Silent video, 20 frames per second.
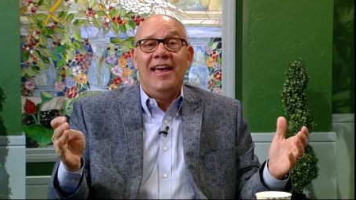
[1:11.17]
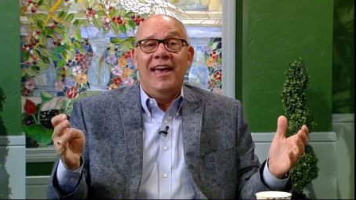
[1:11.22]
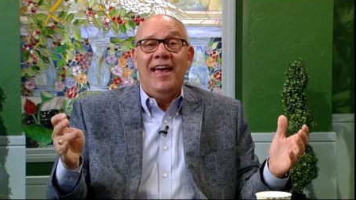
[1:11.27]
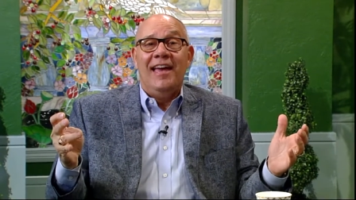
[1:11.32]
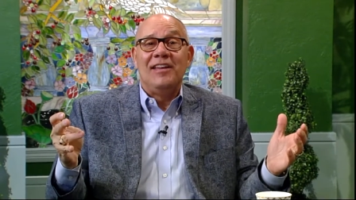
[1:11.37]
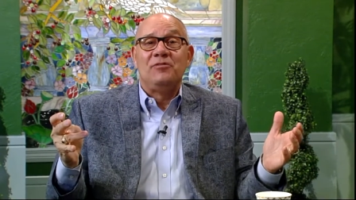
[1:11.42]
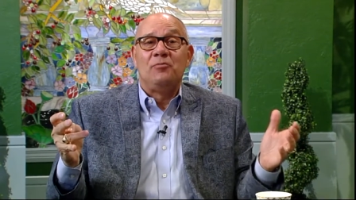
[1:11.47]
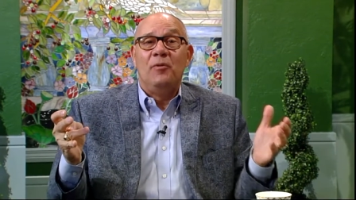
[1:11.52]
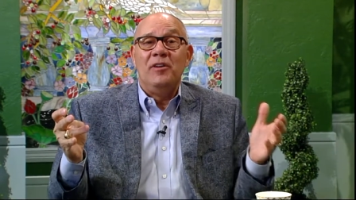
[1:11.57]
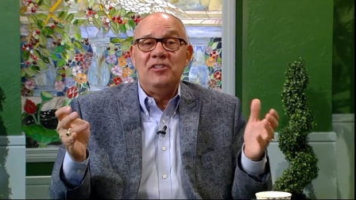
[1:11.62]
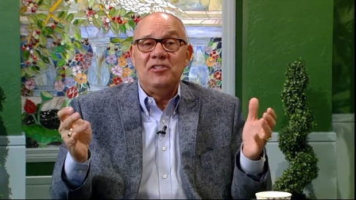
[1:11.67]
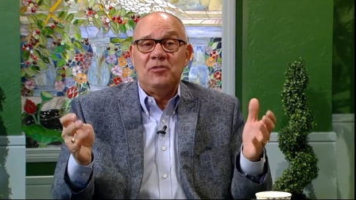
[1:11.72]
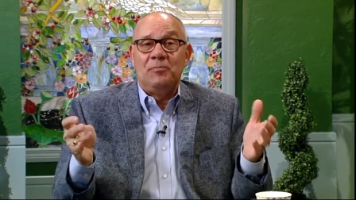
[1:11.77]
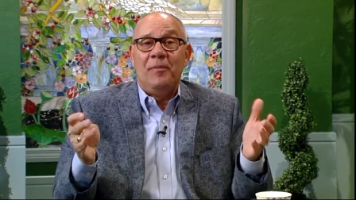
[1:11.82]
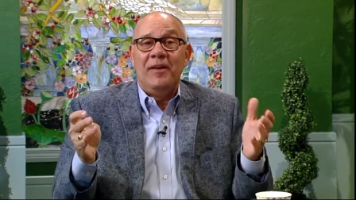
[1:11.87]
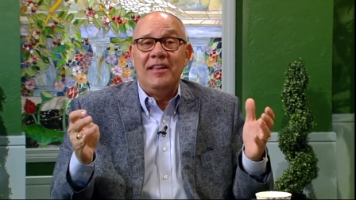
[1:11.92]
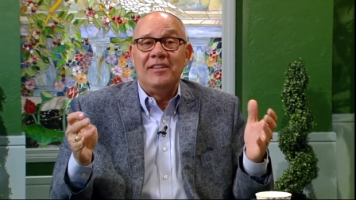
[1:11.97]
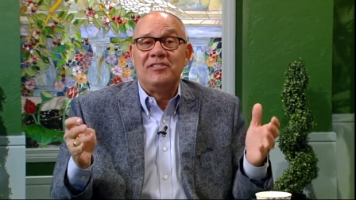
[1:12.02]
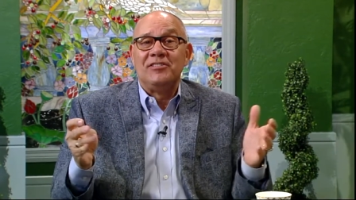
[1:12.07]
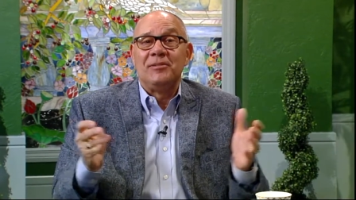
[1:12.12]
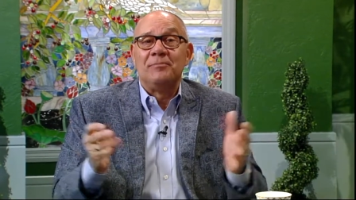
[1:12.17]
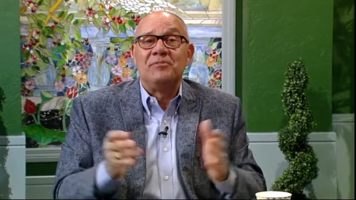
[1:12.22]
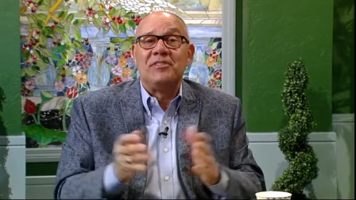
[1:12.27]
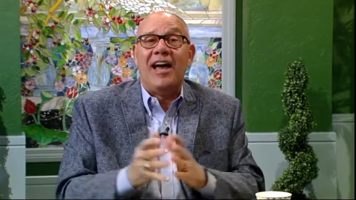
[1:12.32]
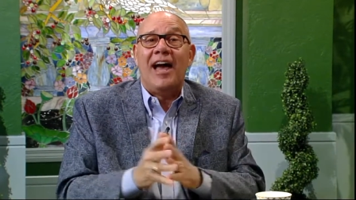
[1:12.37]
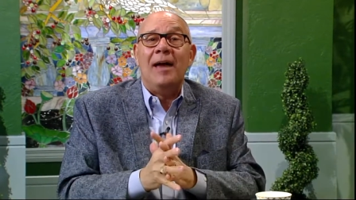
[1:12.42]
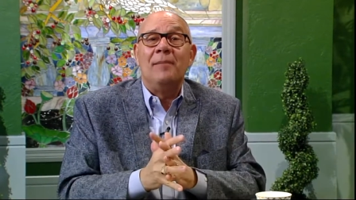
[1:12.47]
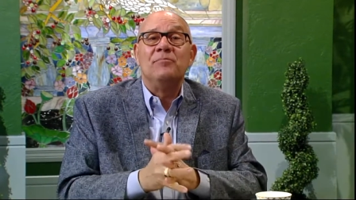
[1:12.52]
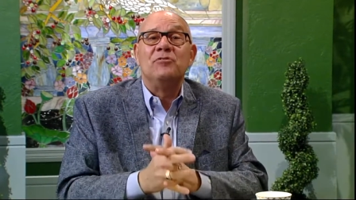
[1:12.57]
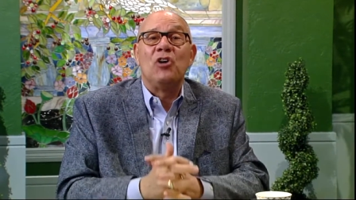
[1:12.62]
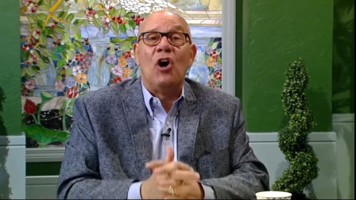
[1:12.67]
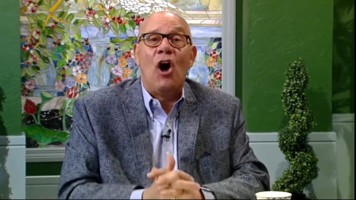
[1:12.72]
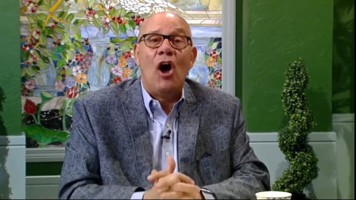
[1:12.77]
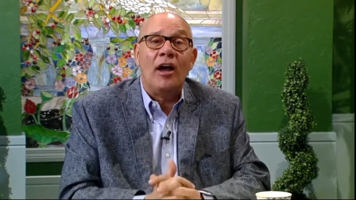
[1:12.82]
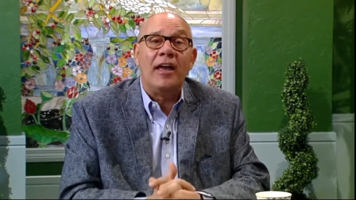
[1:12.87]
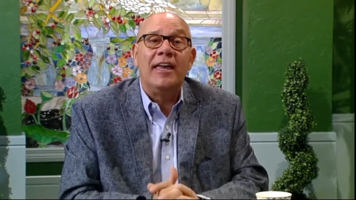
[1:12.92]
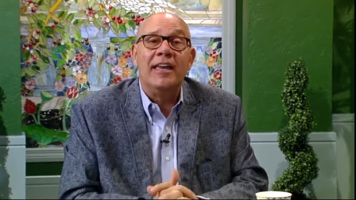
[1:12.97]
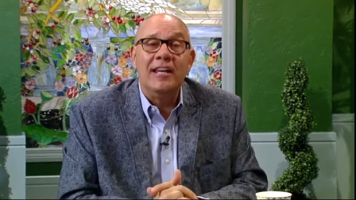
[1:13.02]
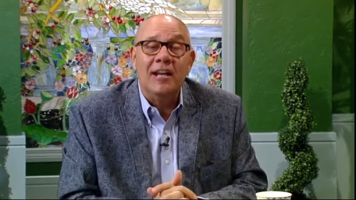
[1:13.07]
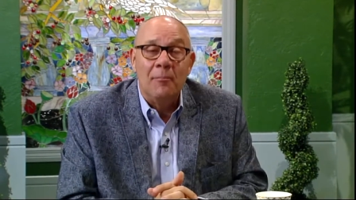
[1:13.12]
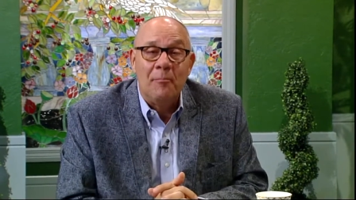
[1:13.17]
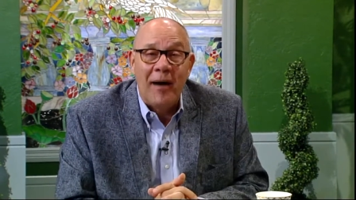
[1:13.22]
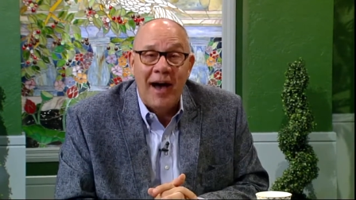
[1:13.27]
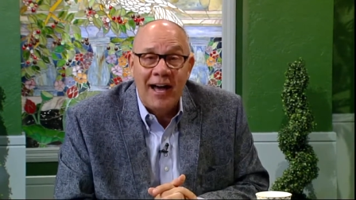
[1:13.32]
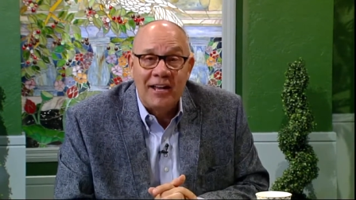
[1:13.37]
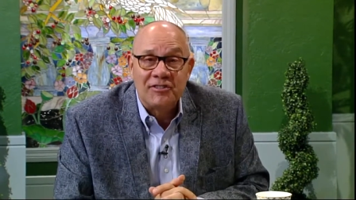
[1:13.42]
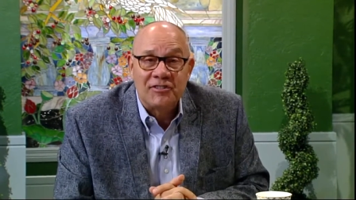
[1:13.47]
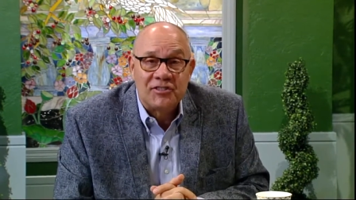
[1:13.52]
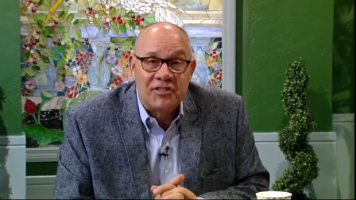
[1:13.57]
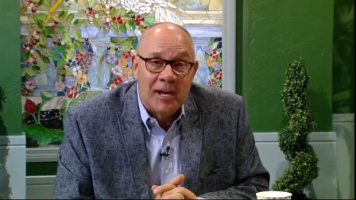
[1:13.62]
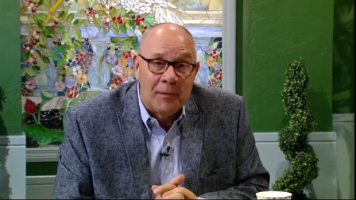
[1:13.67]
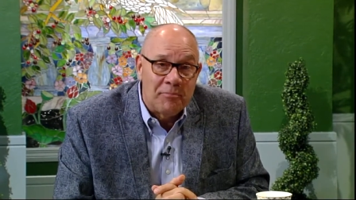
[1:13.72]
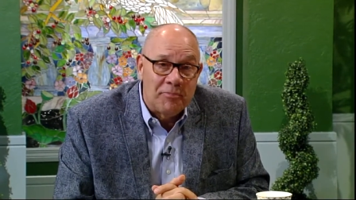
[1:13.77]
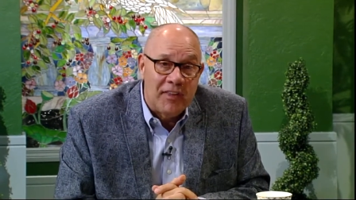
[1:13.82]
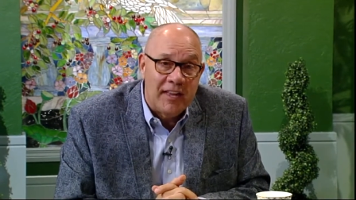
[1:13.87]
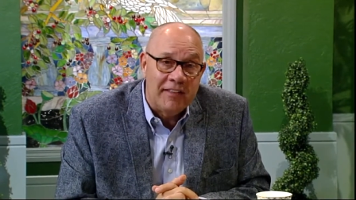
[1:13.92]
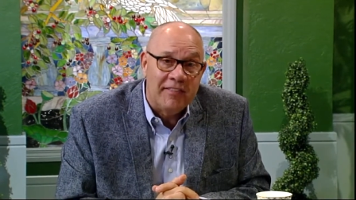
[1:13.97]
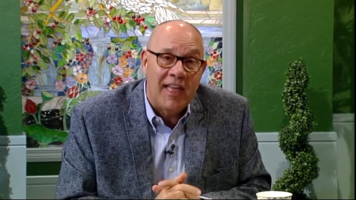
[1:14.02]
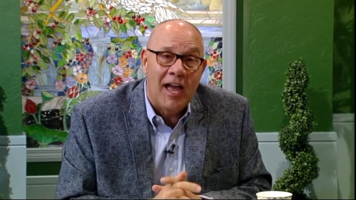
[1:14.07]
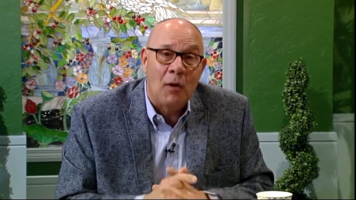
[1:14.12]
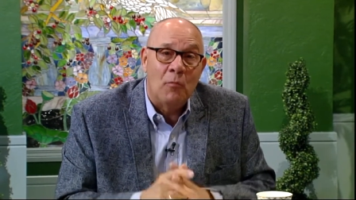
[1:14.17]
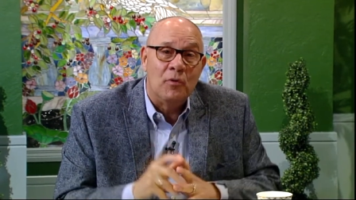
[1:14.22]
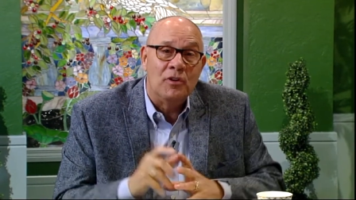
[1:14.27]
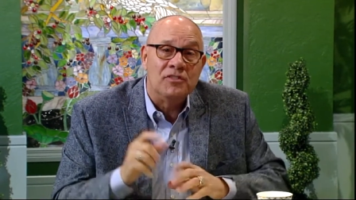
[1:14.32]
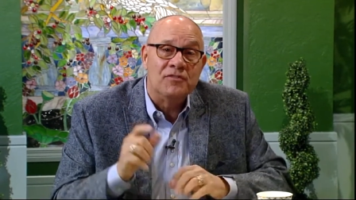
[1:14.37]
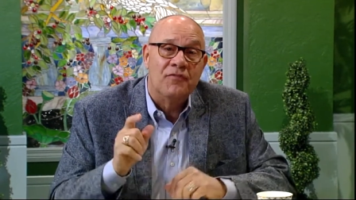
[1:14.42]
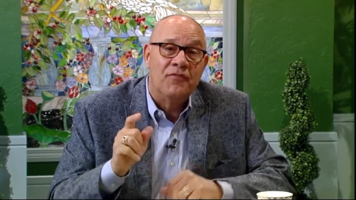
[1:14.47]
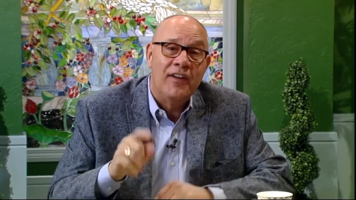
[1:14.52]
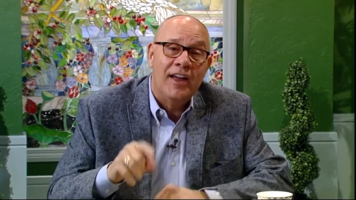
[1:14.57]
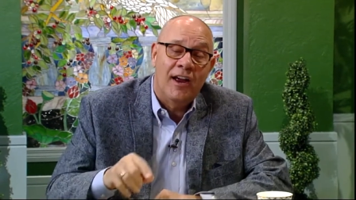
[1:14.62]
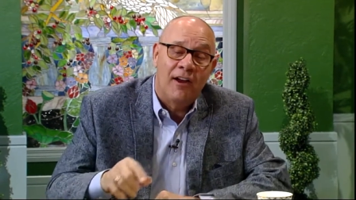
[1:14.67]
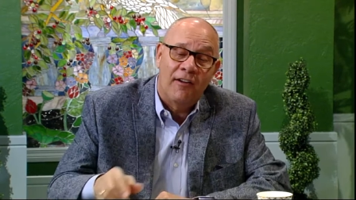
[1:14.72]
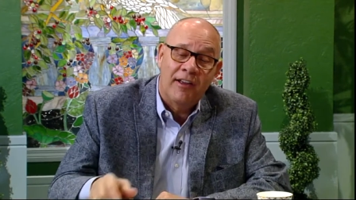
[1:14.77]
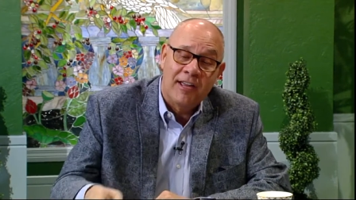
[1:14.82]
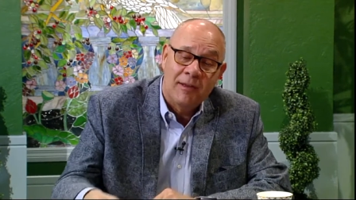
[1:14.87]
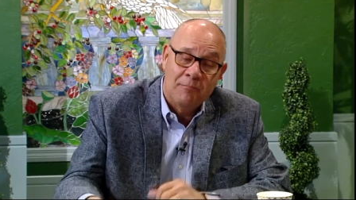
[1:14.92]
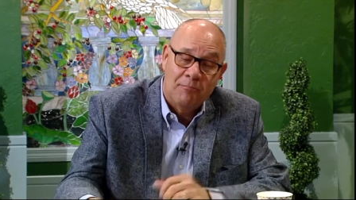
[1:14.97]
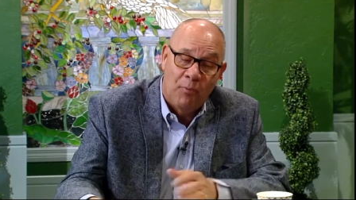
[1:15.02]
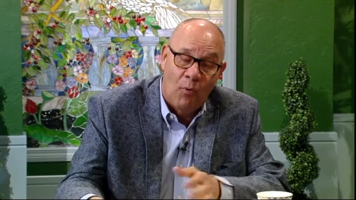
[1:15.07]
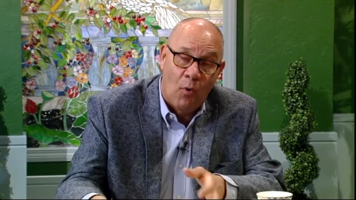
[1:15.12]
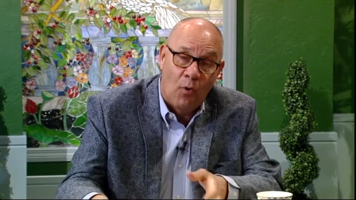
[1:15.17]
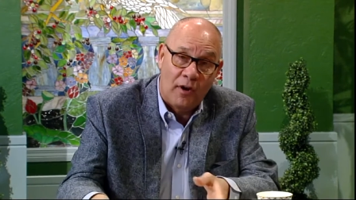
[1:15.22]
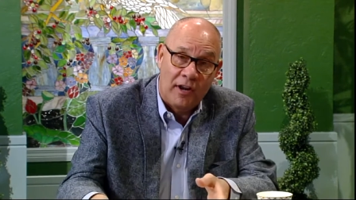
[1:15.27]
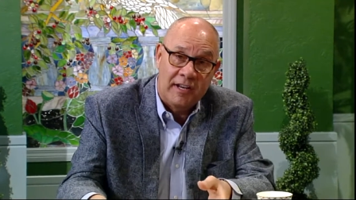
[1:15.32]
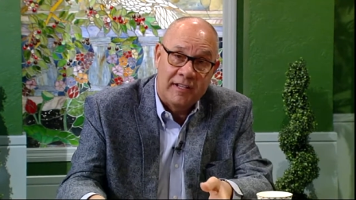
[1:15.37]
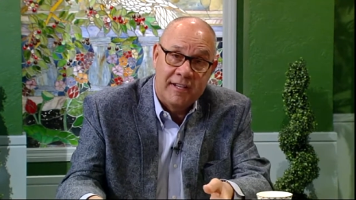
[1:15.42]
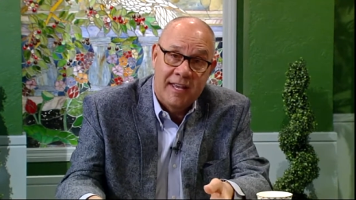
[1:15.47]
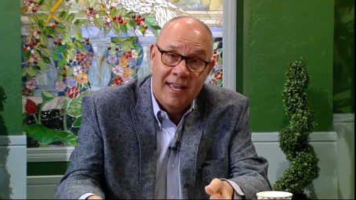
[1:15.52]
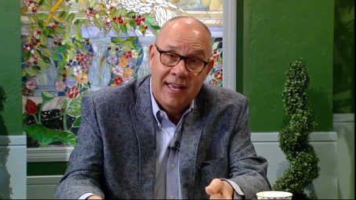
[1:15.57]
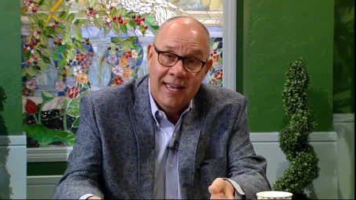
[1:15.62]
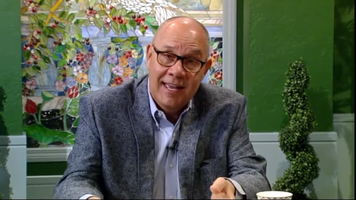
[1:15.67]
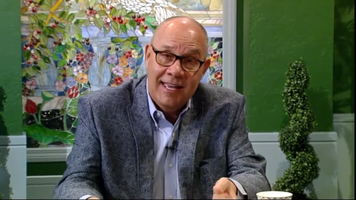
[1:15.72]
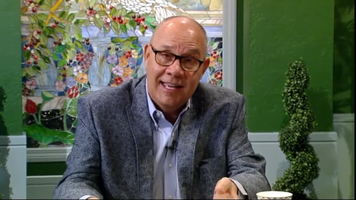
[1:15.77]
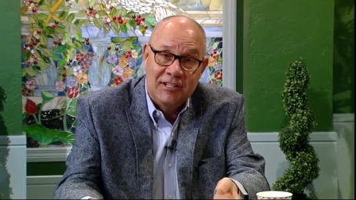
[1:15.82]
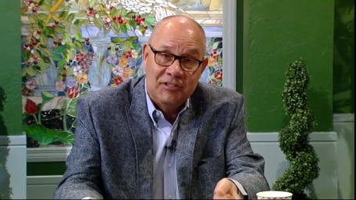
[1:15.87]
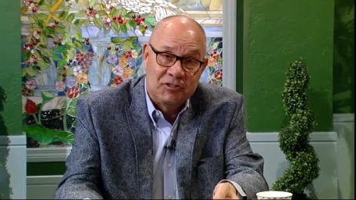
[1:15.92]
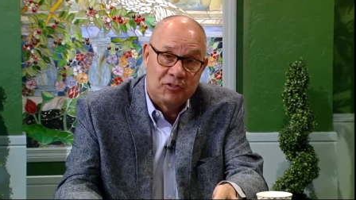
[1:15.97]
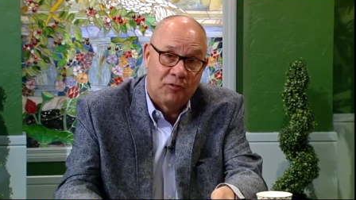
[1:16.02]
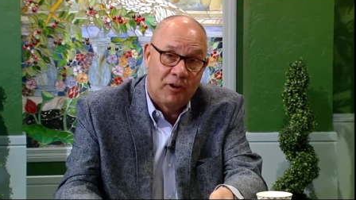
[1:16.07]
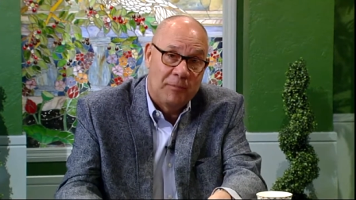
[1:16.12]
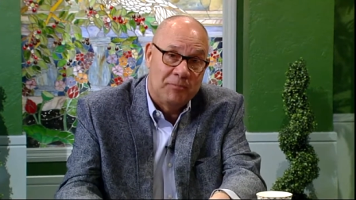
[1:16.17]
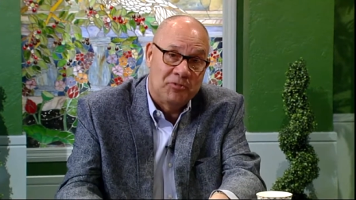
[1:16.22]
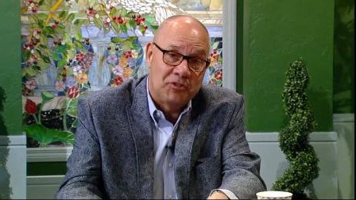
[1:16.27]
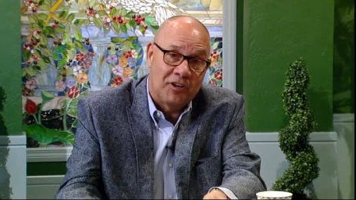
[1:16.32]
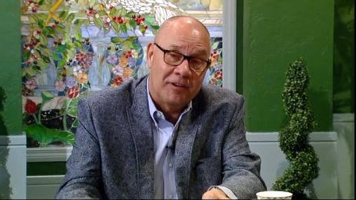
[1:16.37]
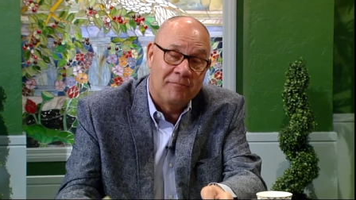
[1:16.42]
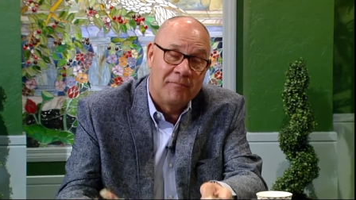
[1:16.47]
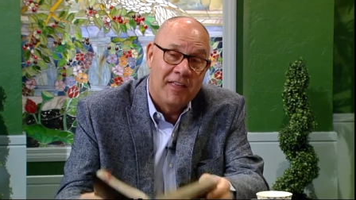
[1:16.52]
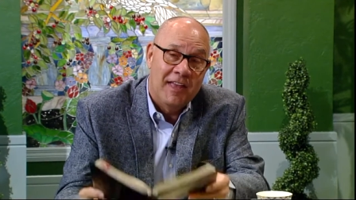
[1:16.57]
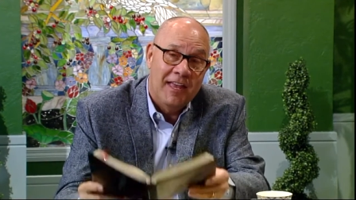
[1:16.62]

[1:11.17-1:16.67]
as we spend some time talking about something that was very important in Scripture.